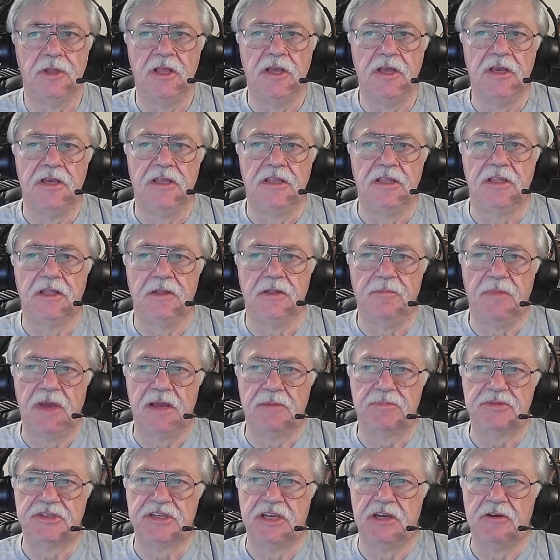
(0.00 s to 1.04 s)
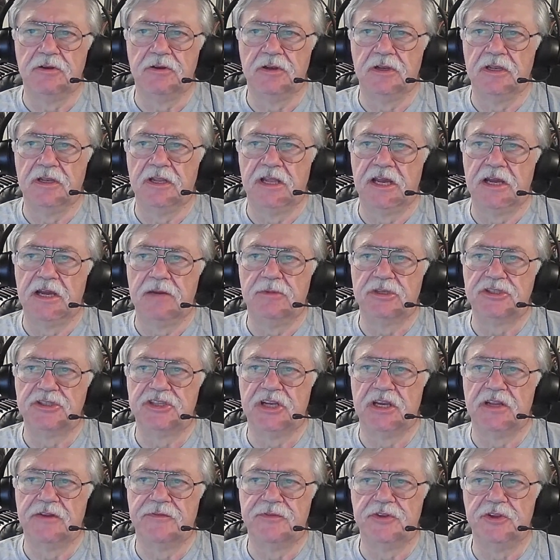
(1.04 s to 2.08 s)
that maps out how much
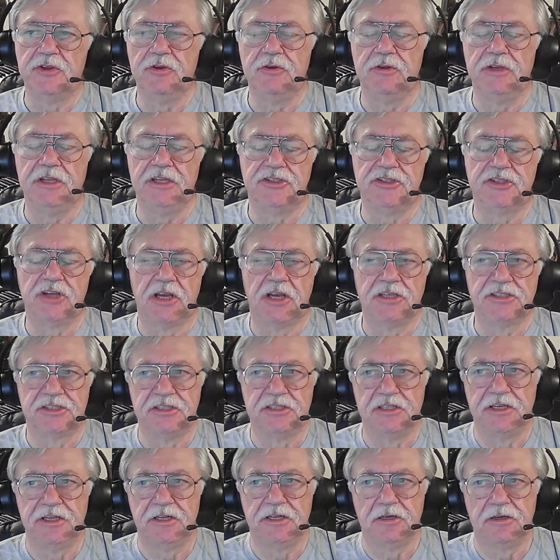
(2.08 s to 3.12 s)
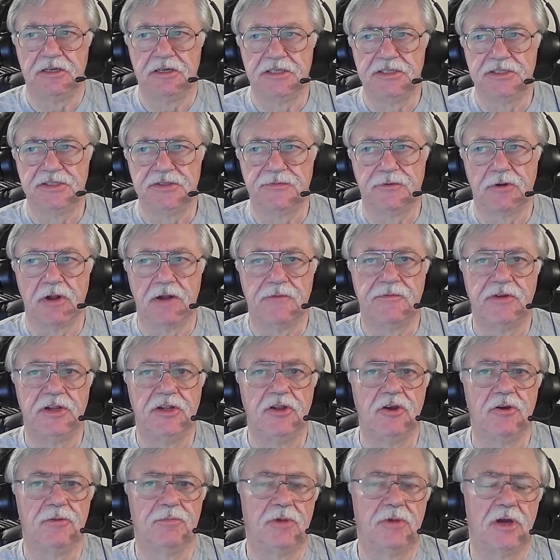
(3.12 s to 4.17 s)
out of tune each oscillator is for every
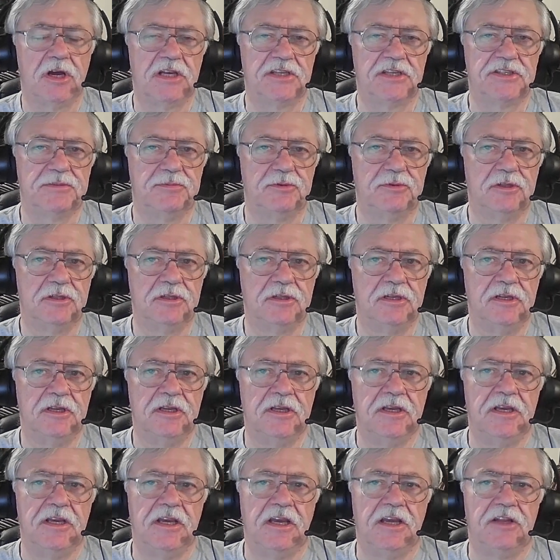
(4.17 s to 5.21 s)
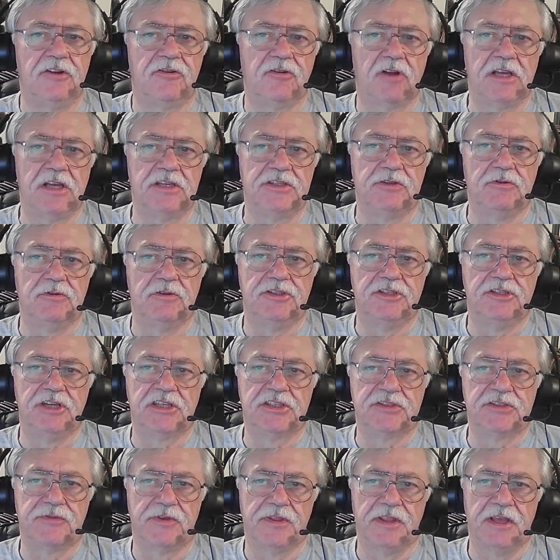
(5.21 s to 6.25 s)
note possible and tries to adjust
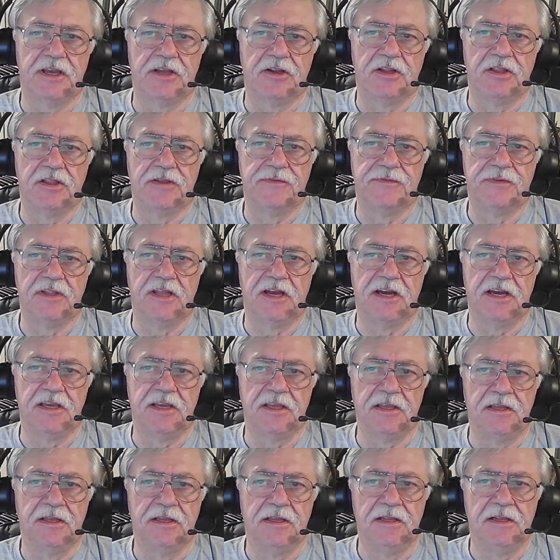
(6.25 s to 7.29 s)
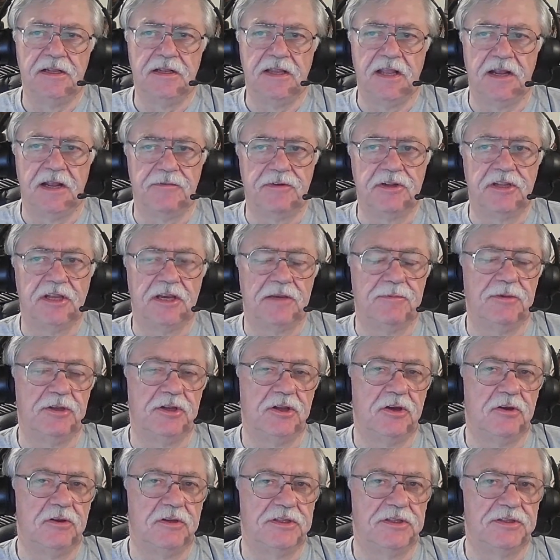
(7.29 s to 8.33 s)
for that on the fly every time a
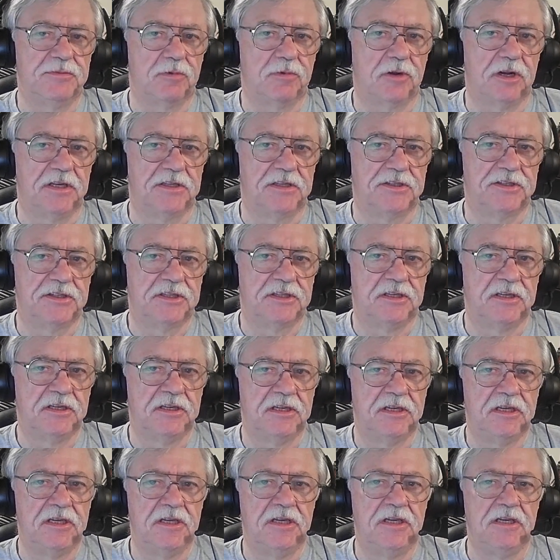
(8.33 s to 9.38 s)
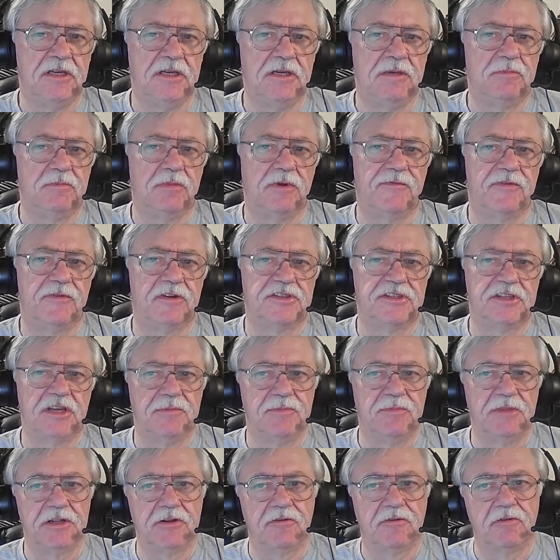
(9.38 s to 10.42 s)
note is pressed. But for some
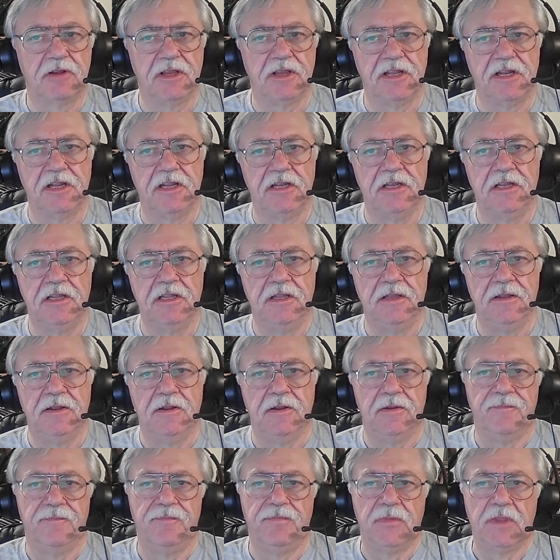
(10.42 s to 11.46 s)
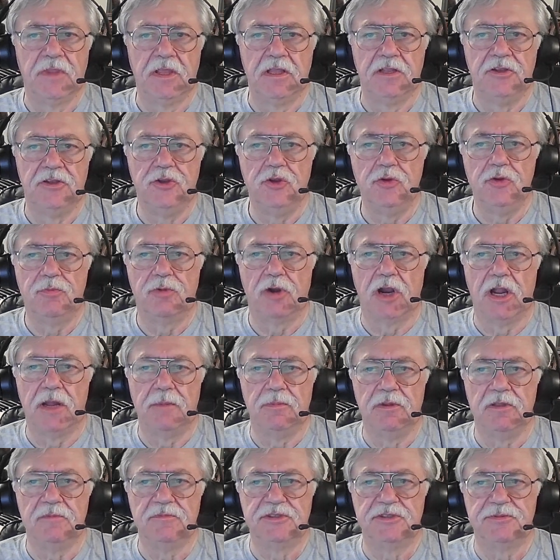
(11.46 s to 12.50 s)
that created new
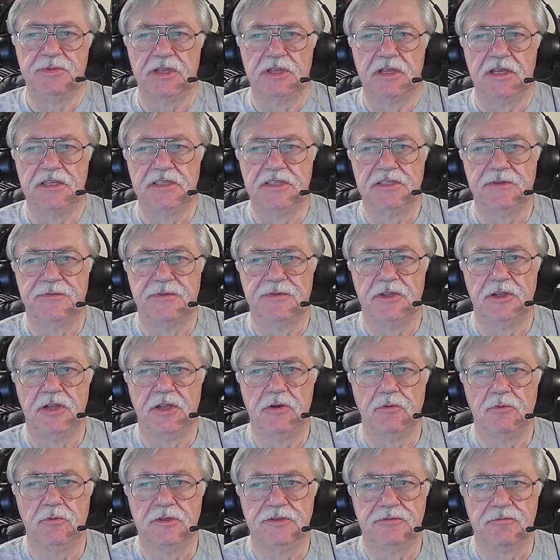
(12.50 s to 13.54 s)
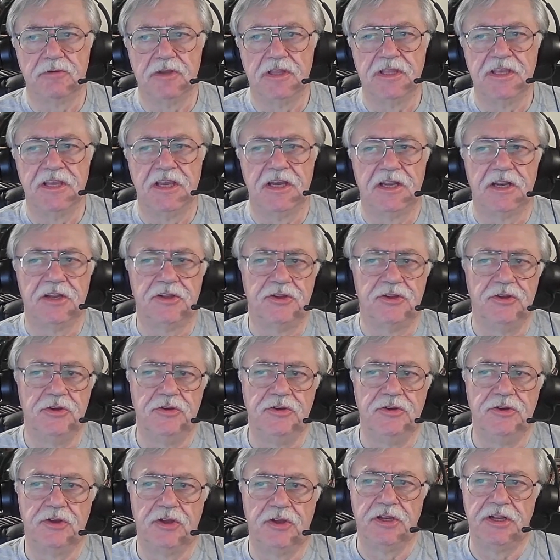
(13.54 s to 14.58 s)
problems because if a note was really out of tune
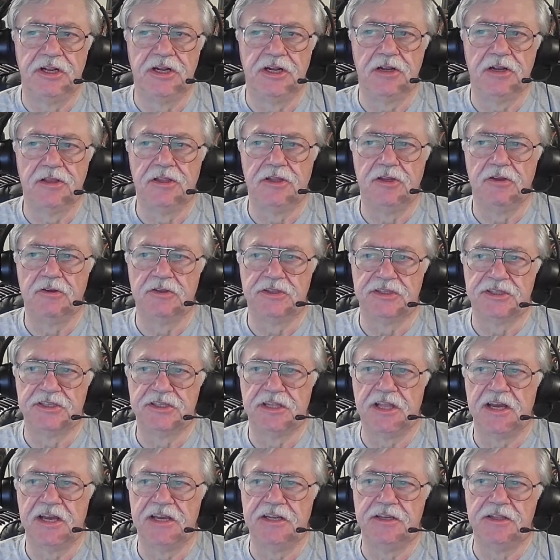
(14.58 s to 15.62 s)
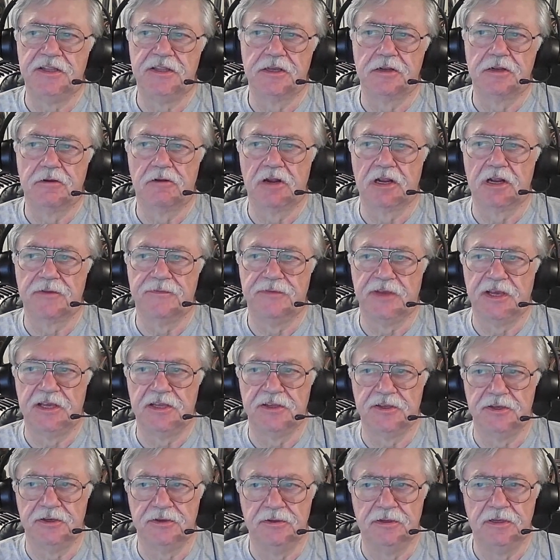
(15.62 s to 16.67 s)
you could the note slide to the correct
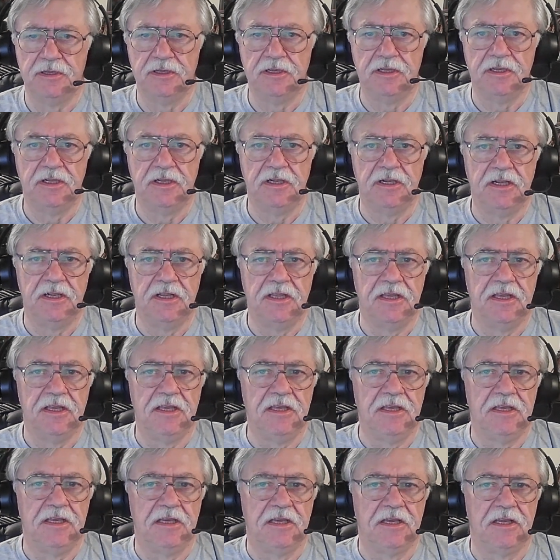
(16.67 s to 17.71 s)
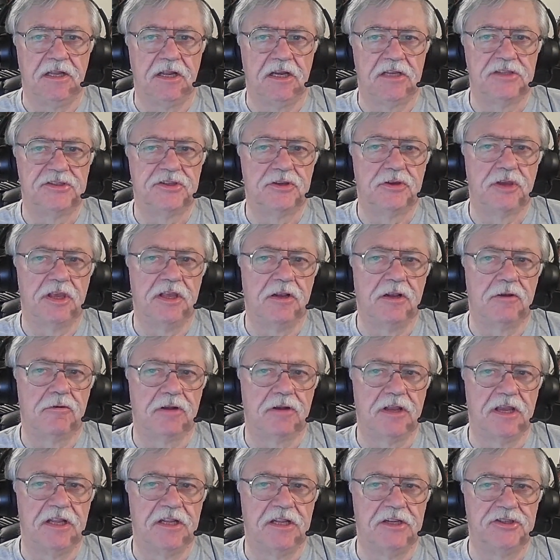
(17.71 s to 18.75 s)
value. It also can
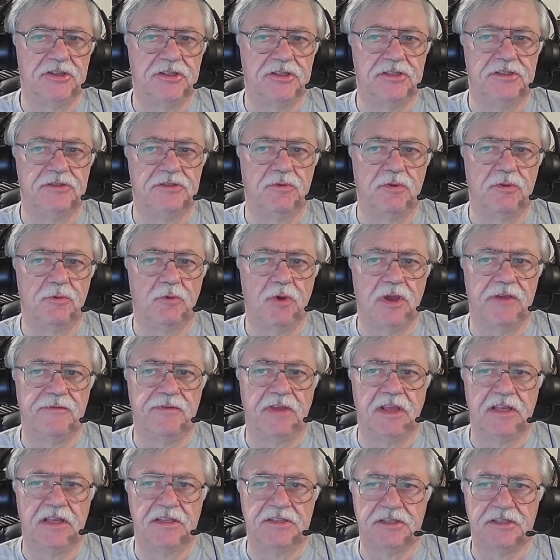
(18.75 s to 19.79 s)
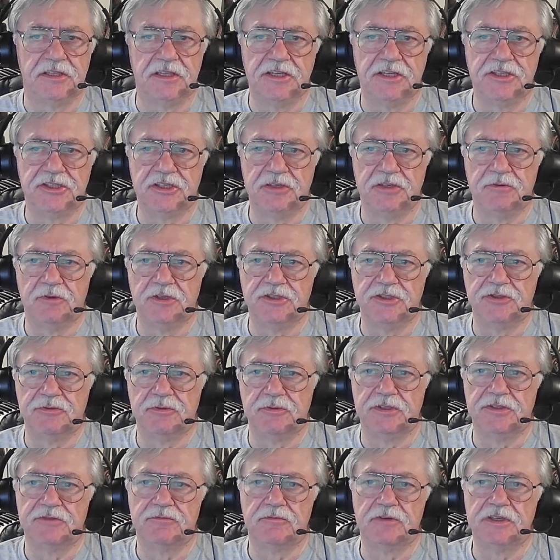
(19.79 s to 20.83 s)
create issues with wave cancellation, which
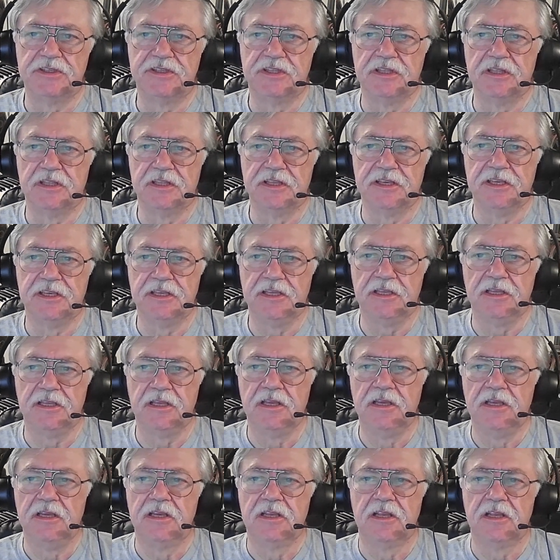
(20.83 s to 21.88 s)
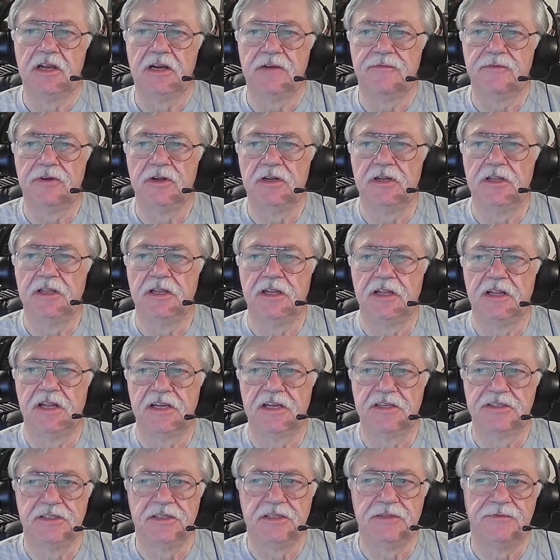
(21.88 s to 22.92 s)
was recently covered in an
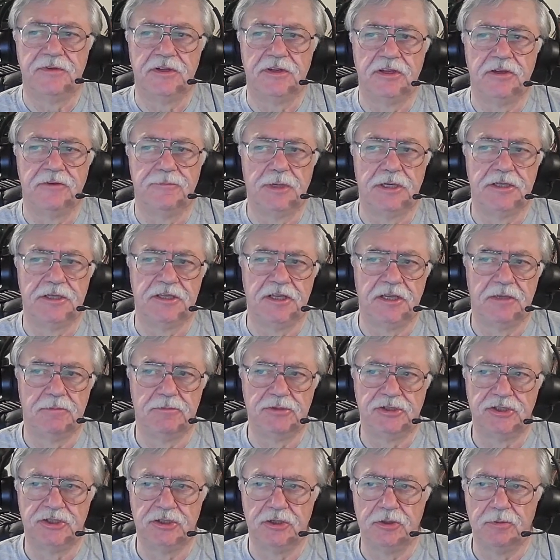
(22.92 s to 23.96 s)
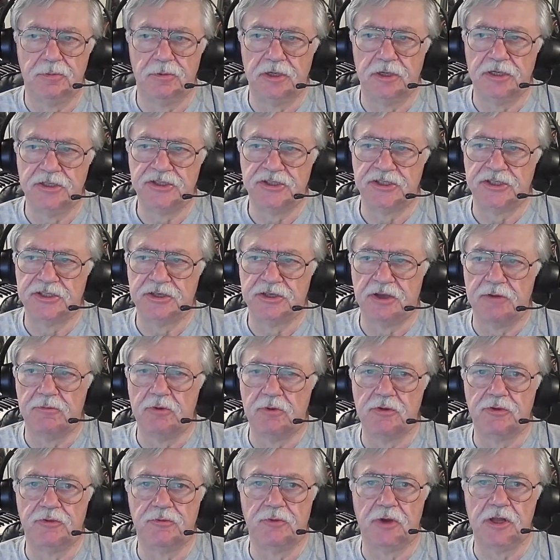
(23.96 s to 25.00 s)
excellent video by Tim Shoebridge, so I won't
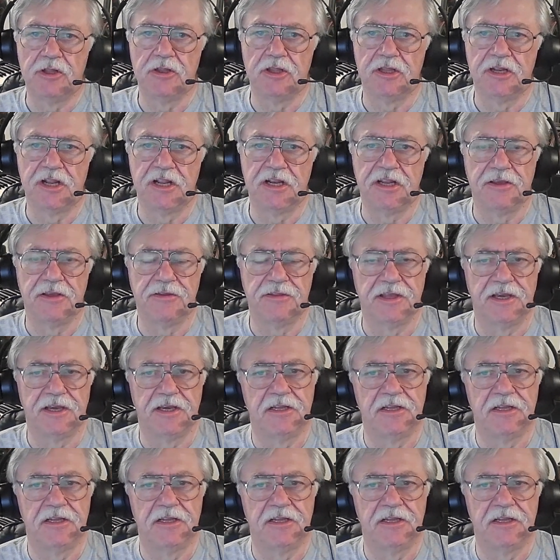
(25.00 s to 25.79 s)
dwell on any of that.